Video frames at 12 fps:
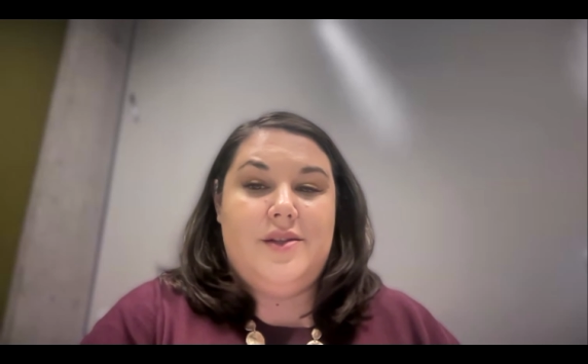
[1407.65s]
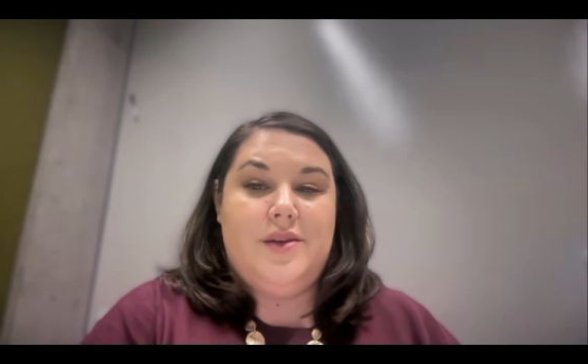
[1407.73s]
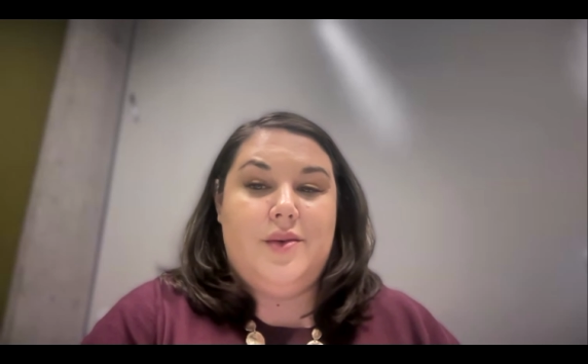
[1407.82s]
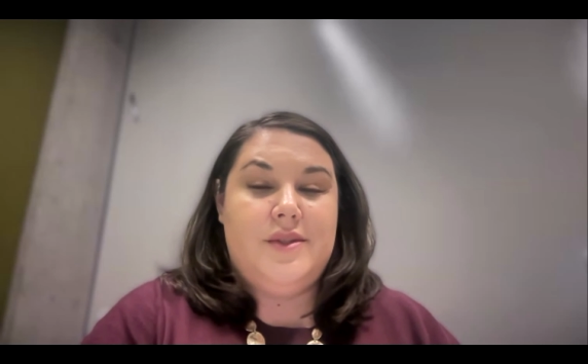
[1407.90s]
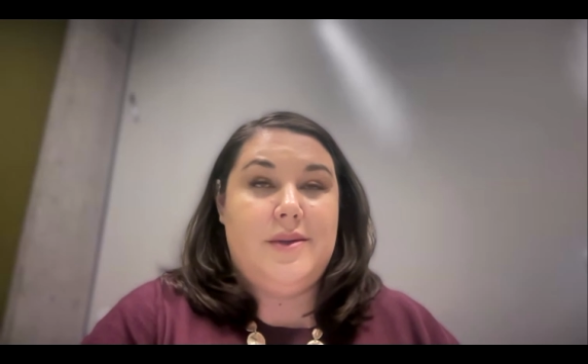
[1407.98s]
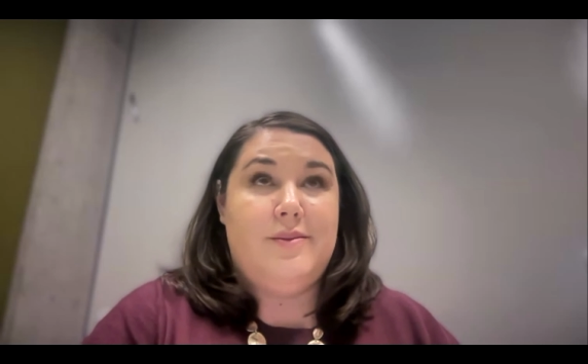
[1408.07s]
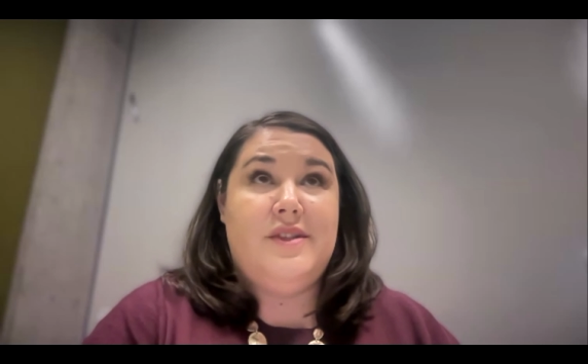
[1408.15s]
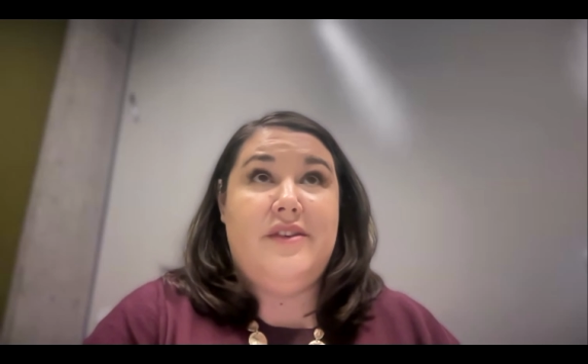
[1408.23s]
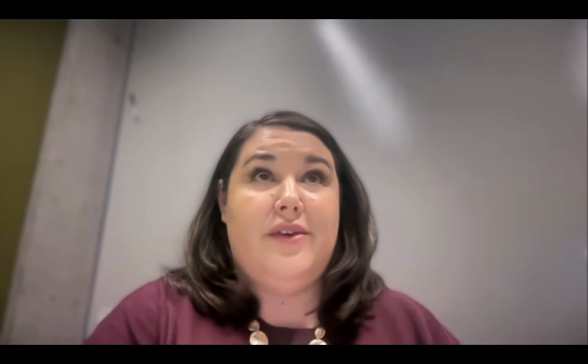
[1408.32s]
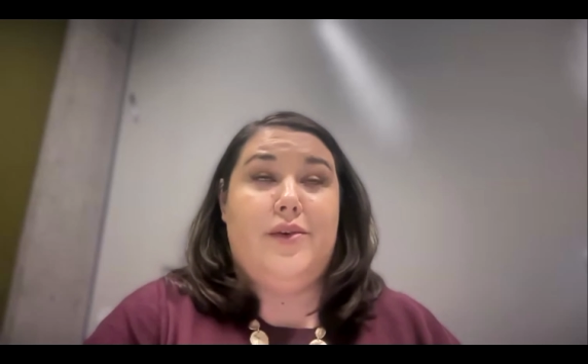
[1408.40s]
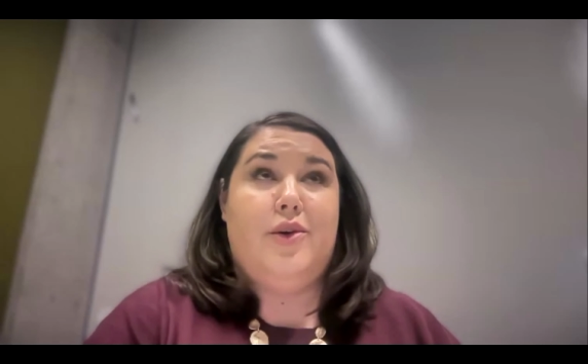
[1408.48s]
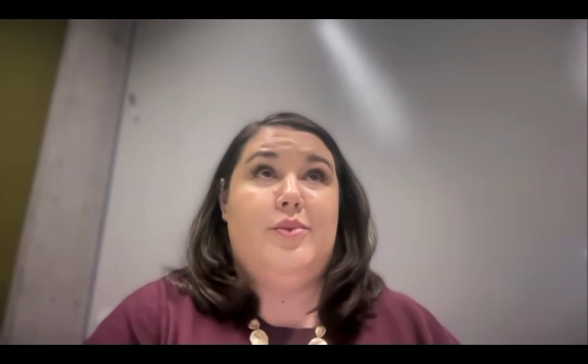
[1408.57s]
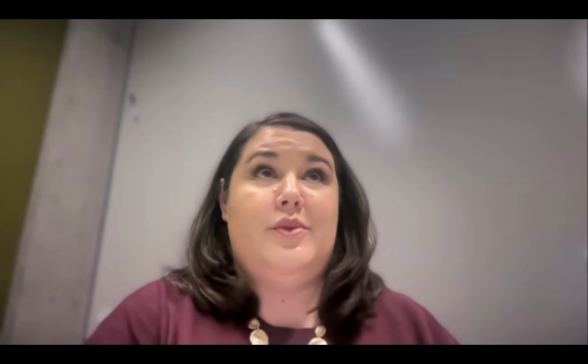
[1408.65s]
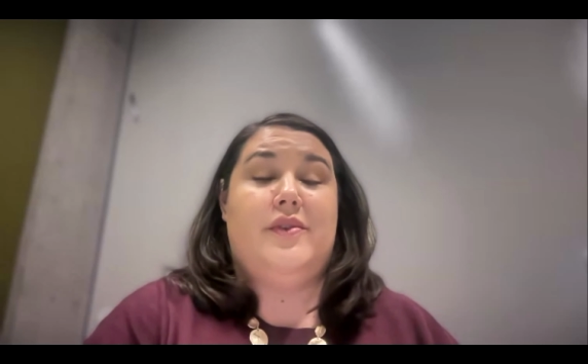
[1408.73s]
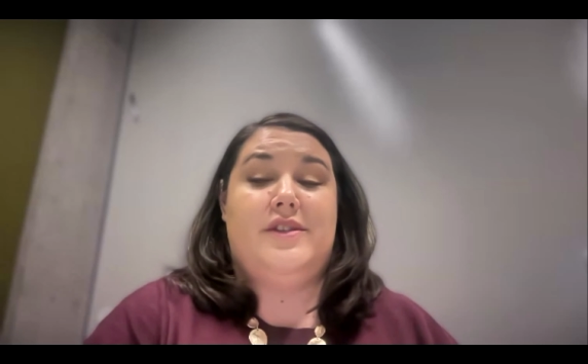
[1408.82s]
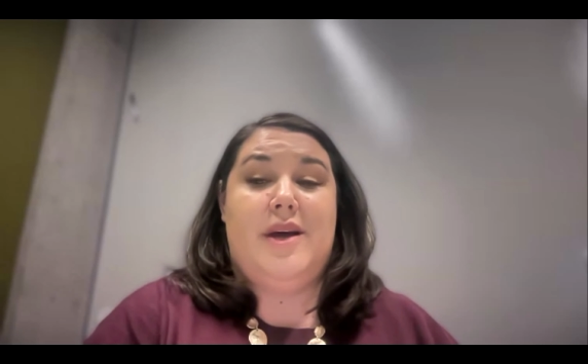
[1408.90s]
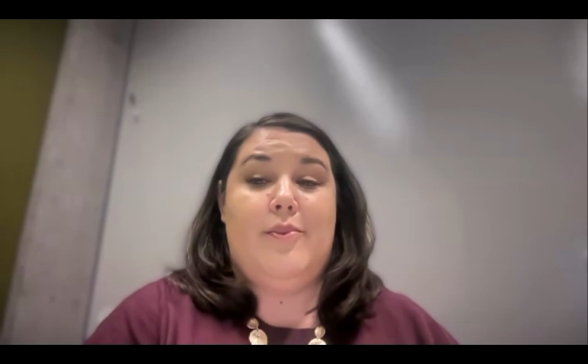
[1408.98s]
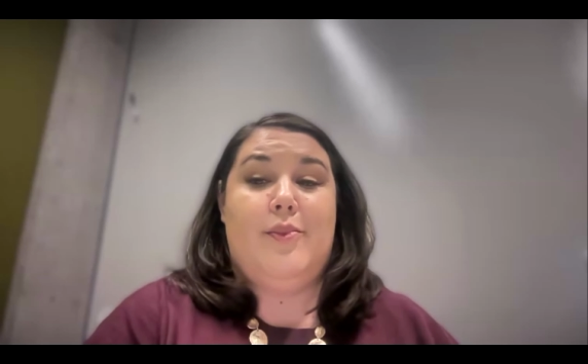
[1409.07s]
So, some different groups,
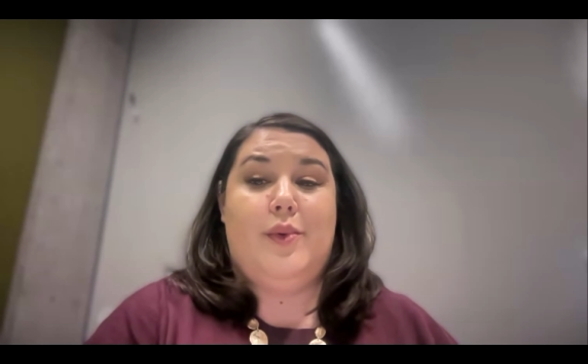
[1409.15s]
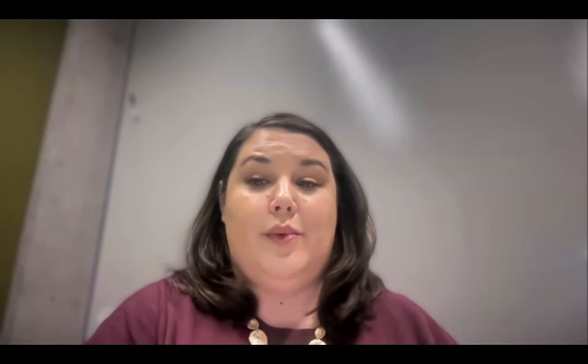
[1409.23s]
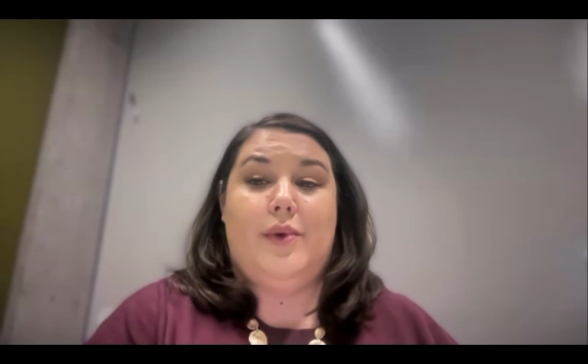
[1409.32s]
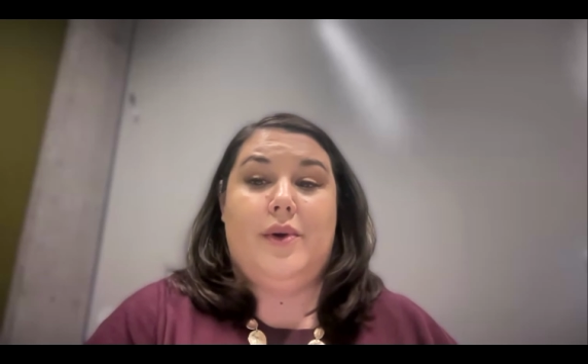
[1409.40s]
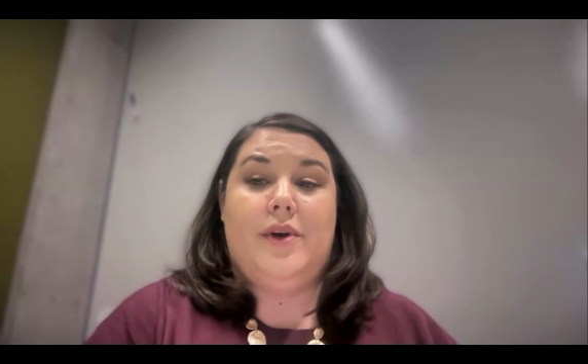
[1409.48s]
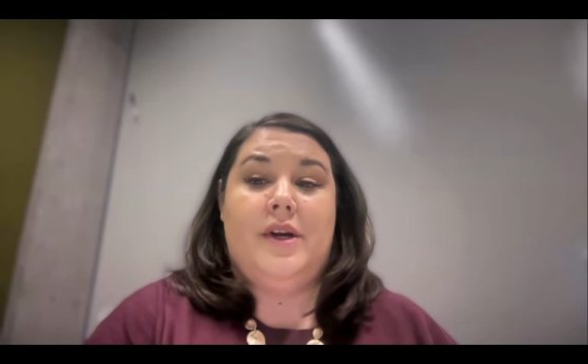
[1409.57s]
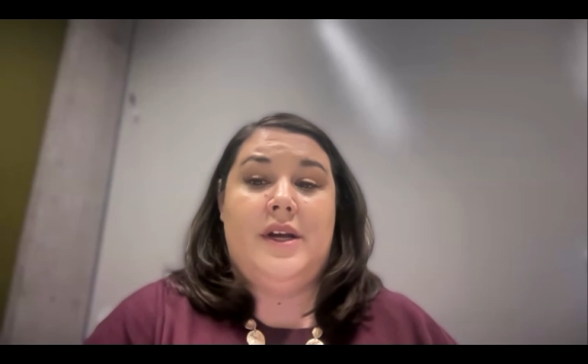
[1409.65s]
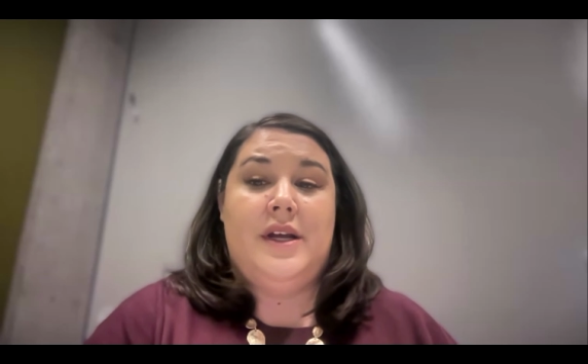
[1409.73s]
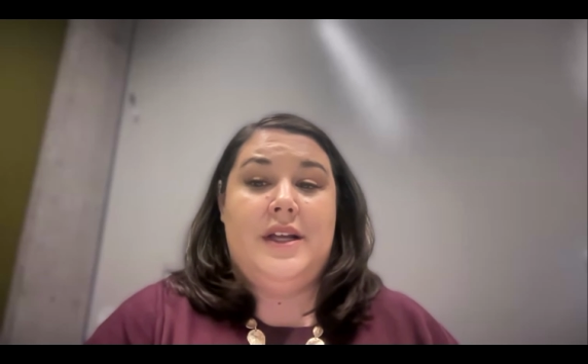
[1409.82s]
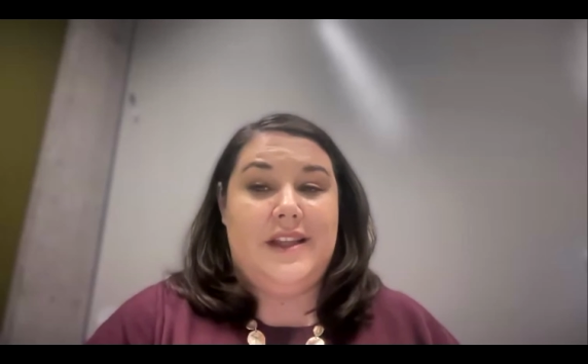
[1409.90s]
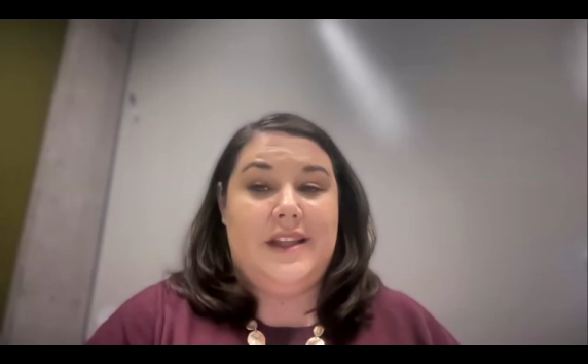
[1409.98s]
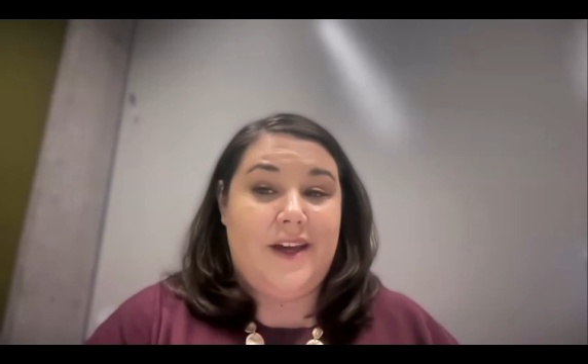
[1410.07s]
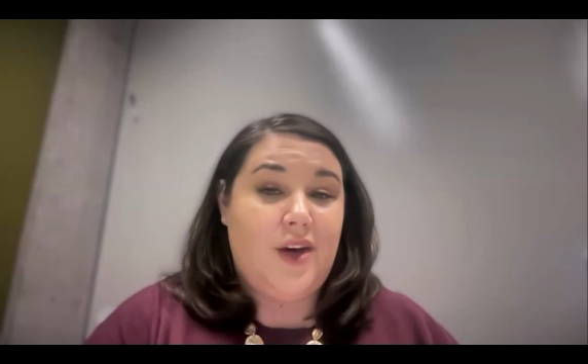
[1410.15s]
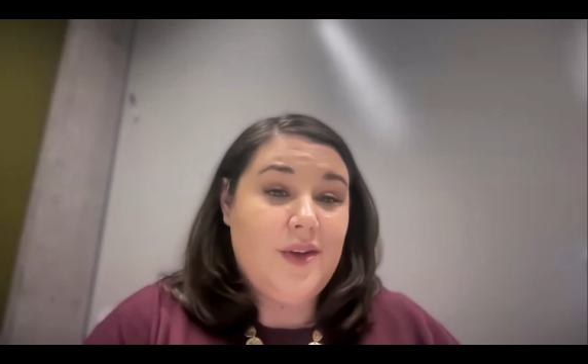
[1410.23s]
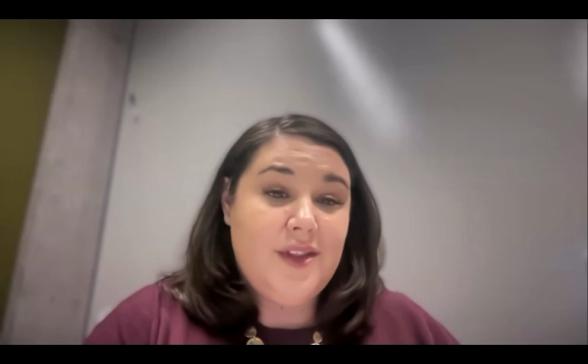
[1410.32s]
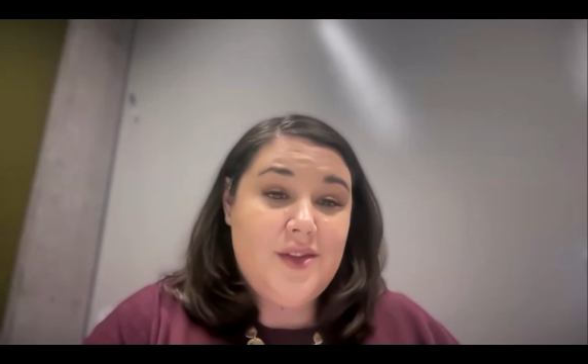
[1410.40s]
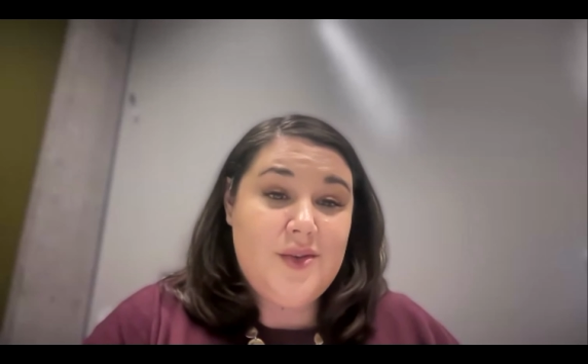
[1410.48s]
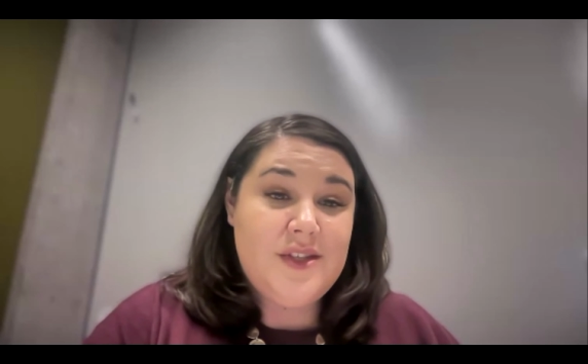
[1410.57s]
for example, were
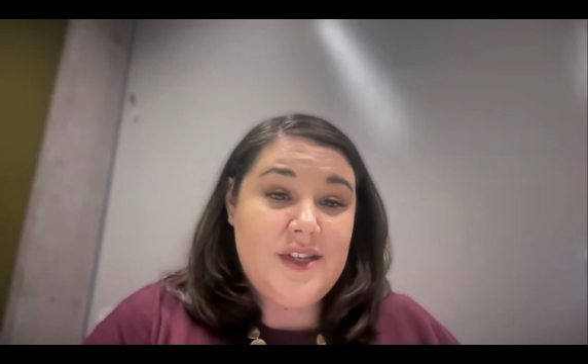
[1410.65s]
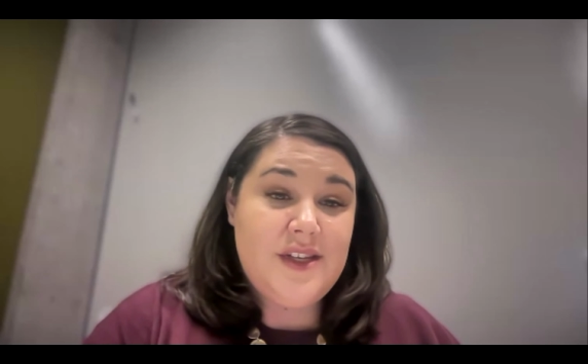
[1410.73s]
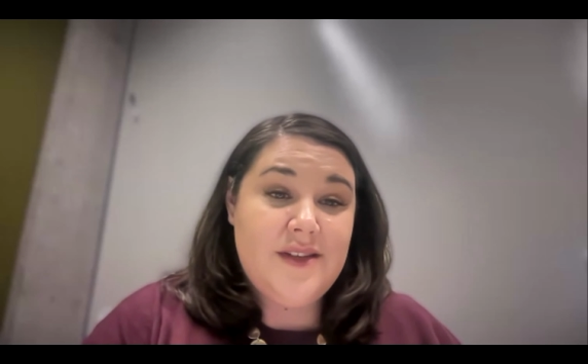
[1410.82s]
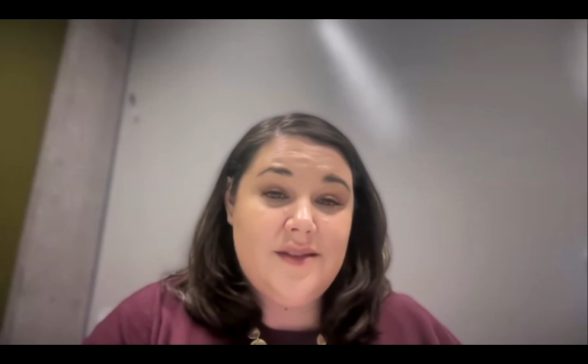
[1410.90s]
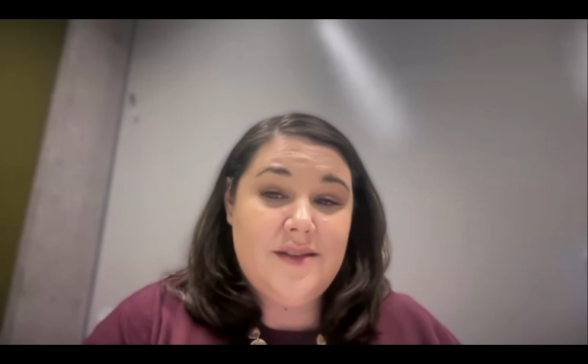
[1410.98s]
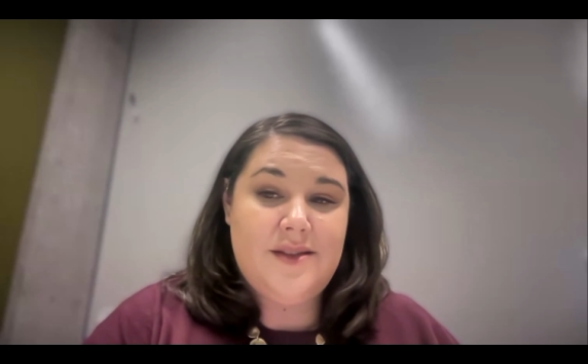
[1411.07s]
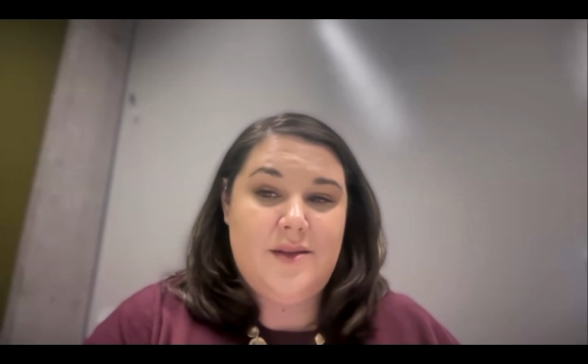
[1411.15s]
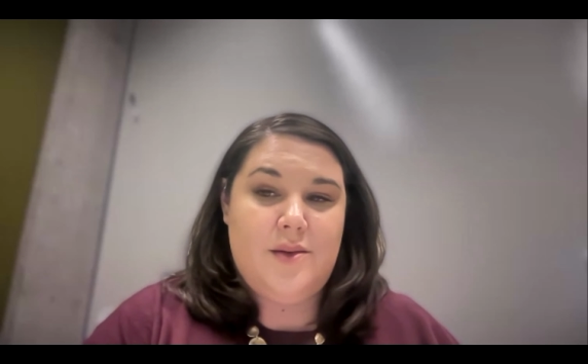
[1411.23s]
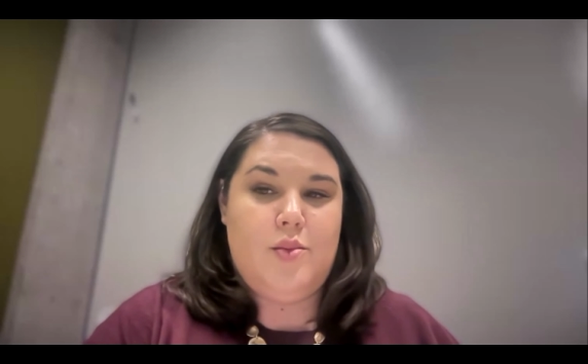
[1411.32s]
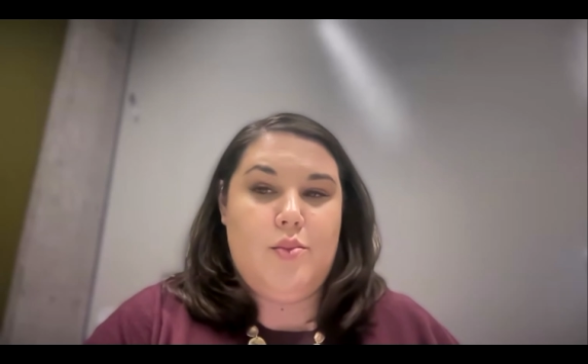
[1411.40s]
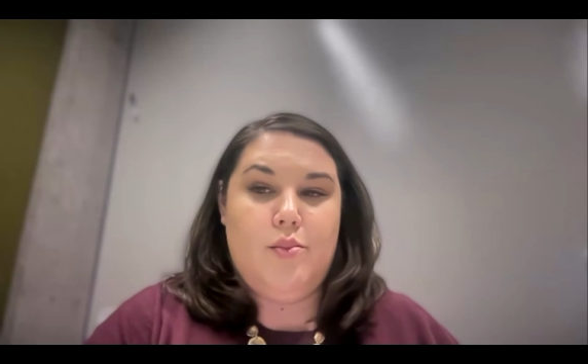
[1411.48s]
Lego enthusiasts,